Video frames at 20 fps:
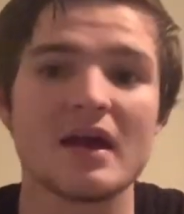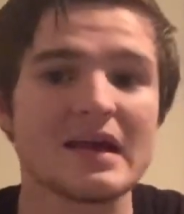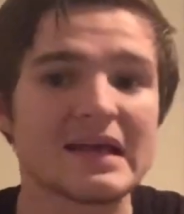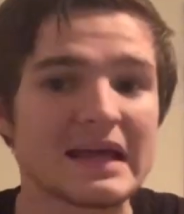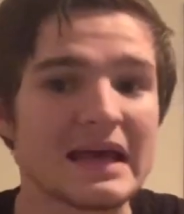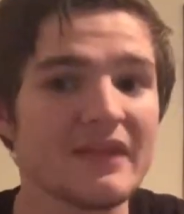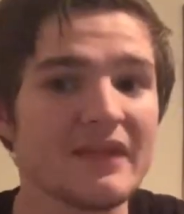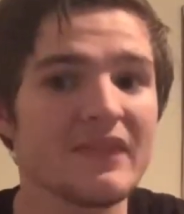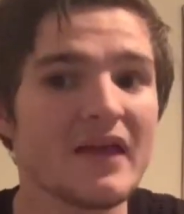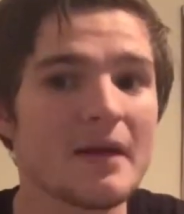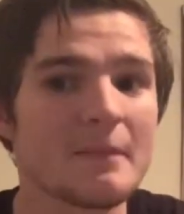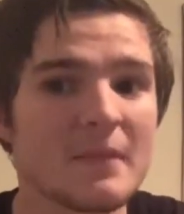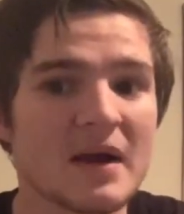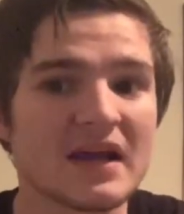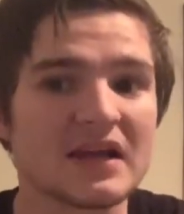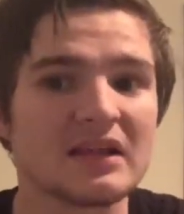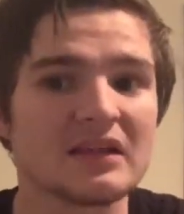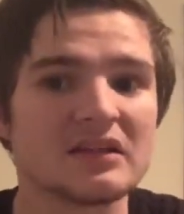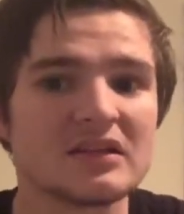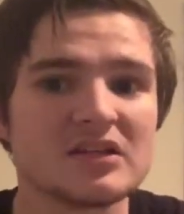Can they
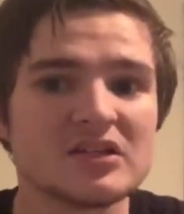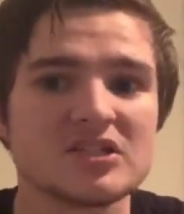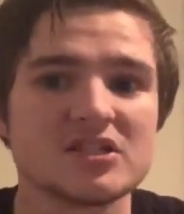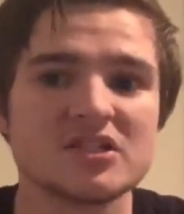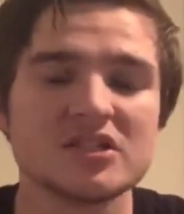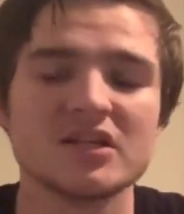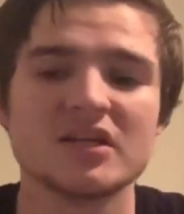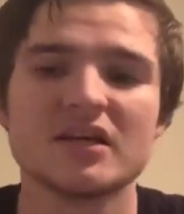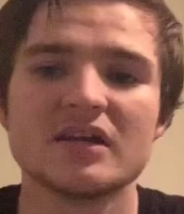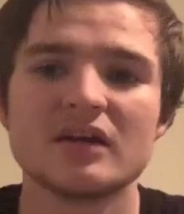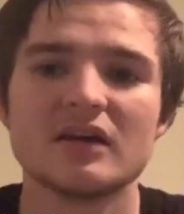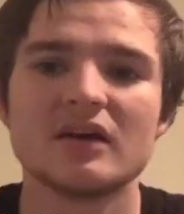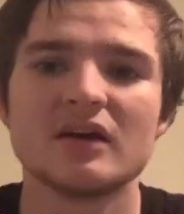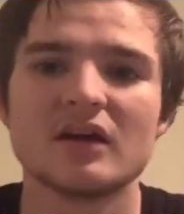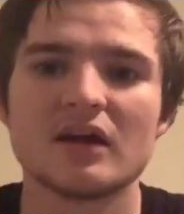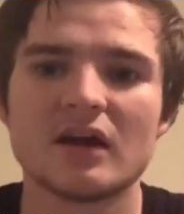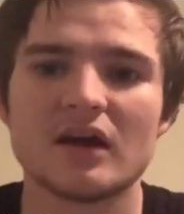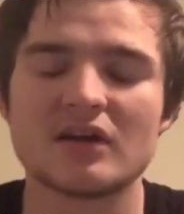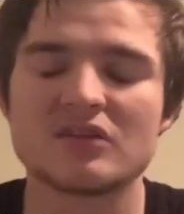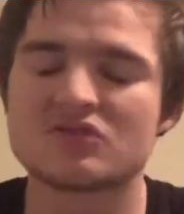make it this year?
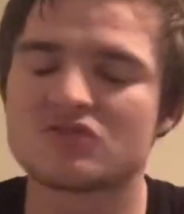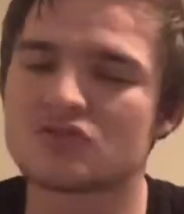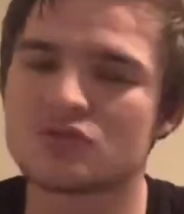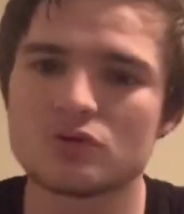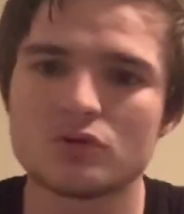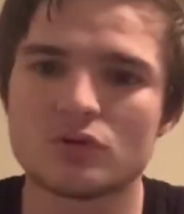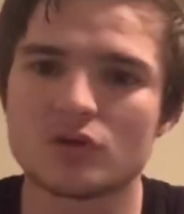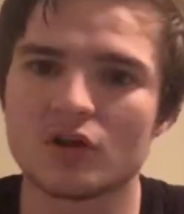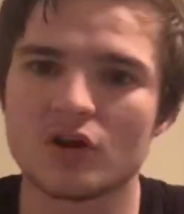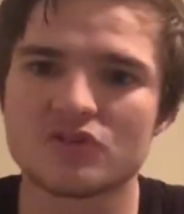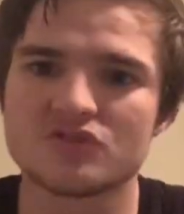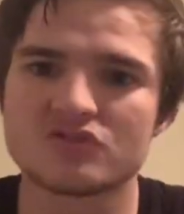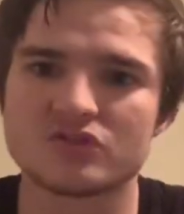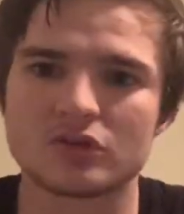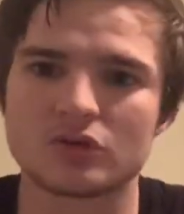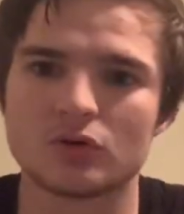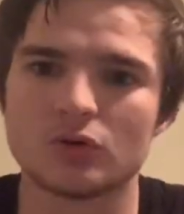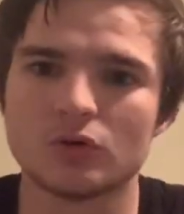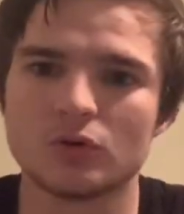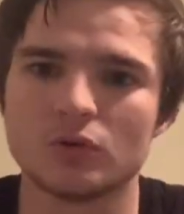It's too close to
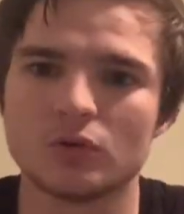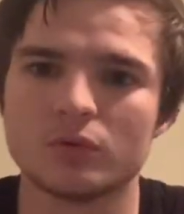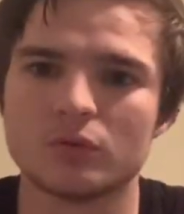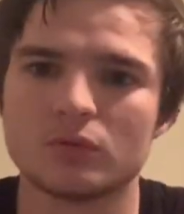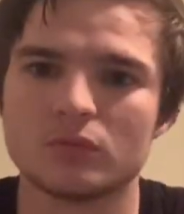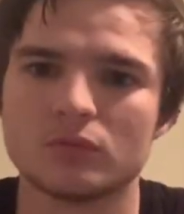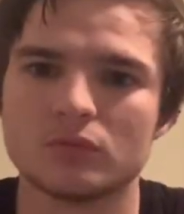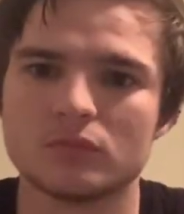call.